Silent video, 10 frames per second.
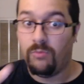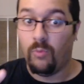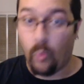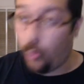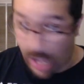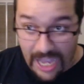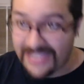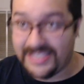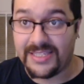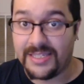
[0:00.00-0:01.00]

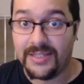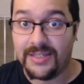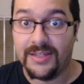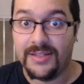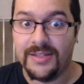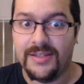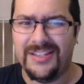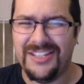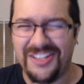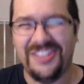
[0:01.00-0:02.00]
What?
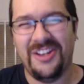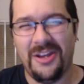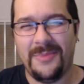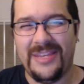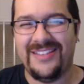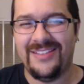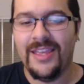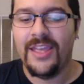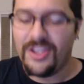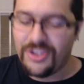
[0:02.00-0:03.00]
You know what I mean?
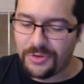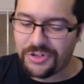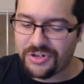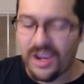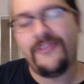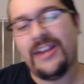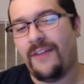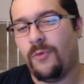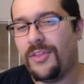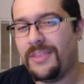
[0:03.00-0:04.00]
You're striving to
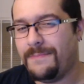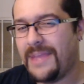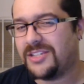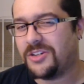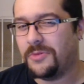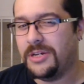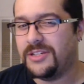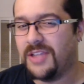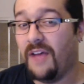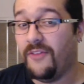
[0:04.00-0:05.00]
have one of the best
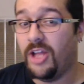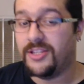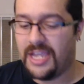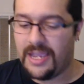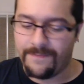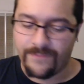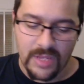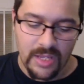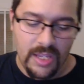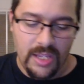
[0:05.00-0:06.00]
careers of all time.
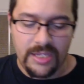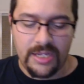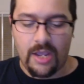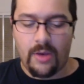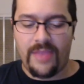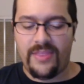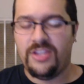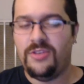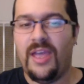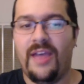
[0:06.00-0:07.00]
And then
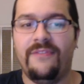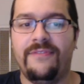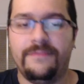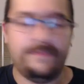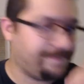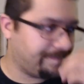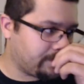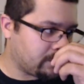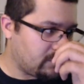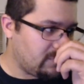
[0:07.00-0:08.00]
you have.
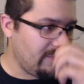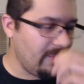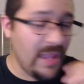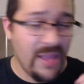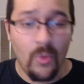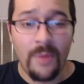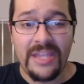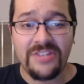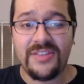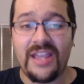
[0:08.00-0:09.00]
And one
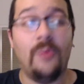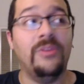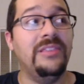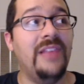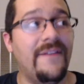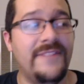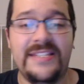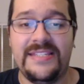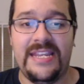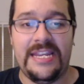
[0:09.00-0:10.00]
major thing I would love to
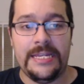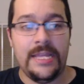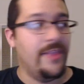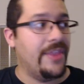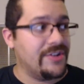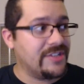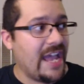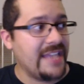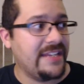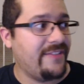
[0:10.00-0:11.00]
see, there's
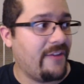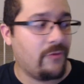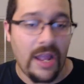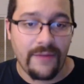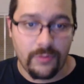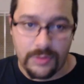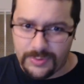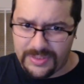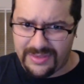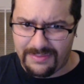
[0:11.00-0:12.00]
guys that have had rivalries
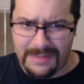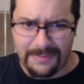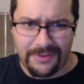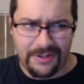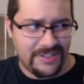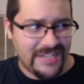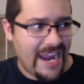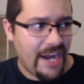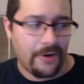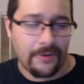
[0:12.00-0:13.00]
with people their
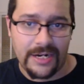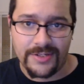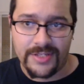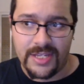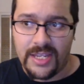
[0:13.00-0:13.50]
entire careers.